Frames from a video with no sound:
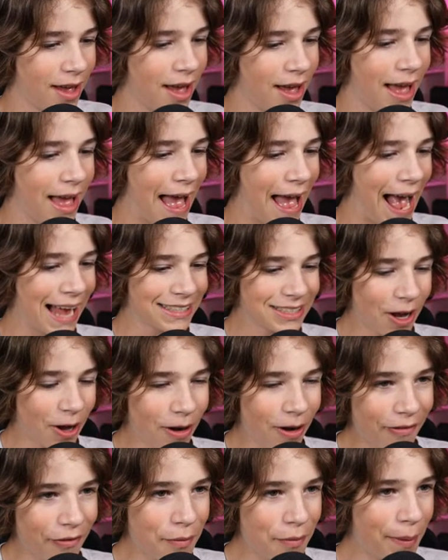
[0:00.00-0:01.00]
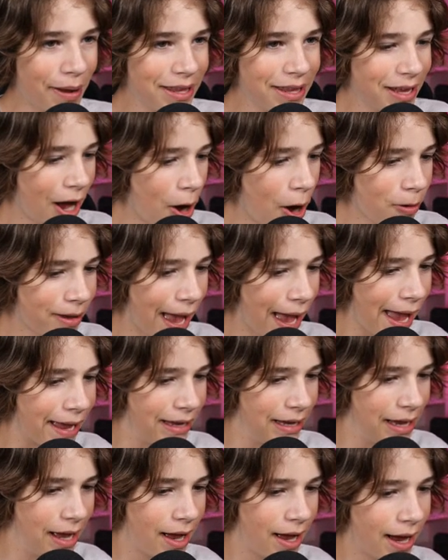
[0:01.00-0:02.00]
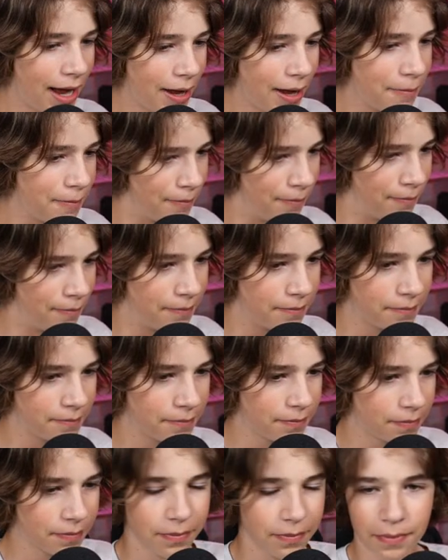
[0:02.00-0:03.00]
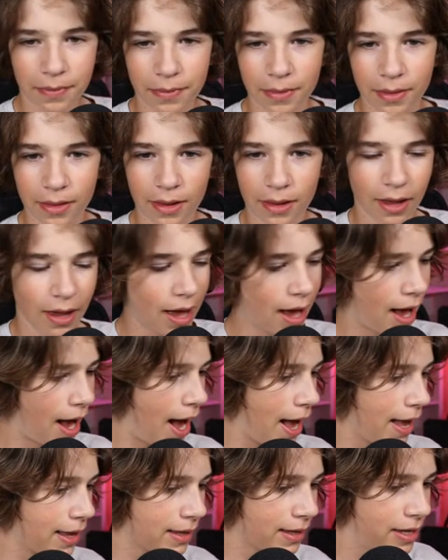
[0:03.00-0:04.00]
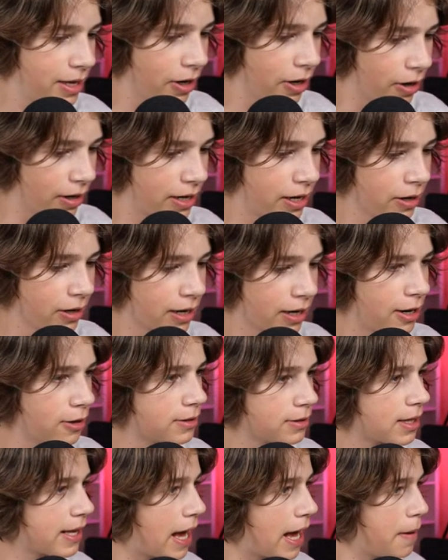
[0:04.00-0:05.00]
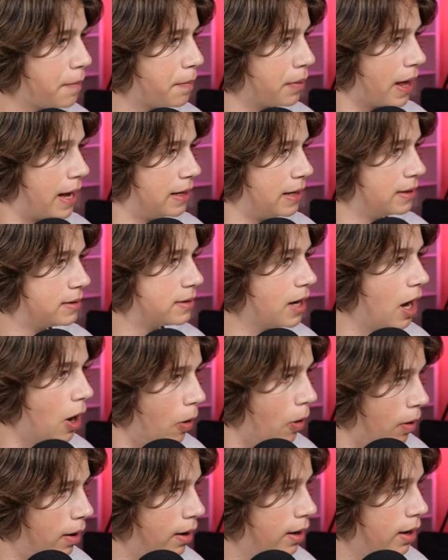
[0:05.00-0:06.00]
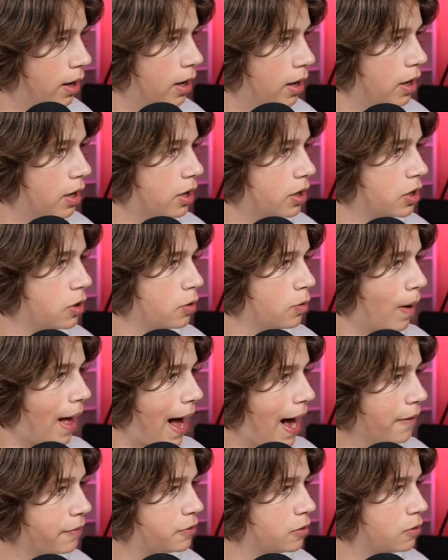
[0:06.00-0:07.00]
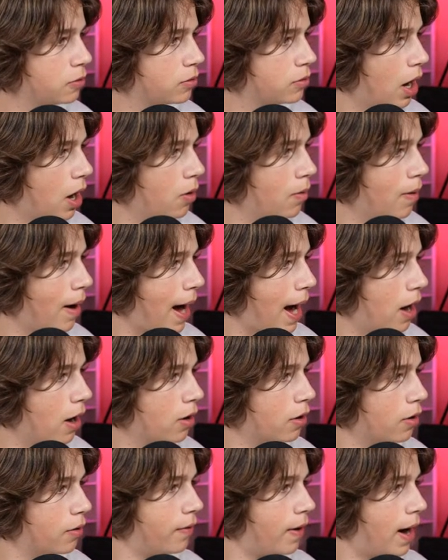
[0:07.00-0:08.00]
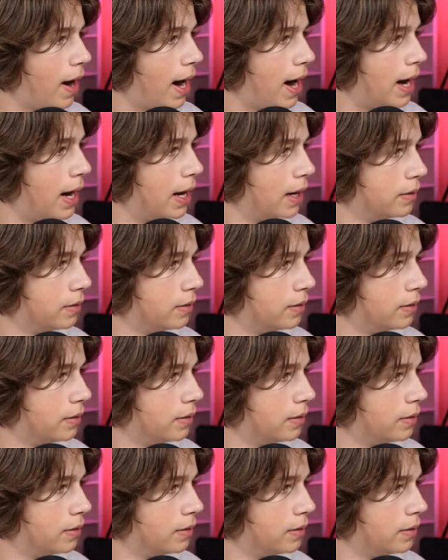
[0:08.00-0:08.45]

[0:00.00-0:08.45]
How's it going, everybody? Okay. Um. I here here here's the game plan. So, you will have to go out of uh.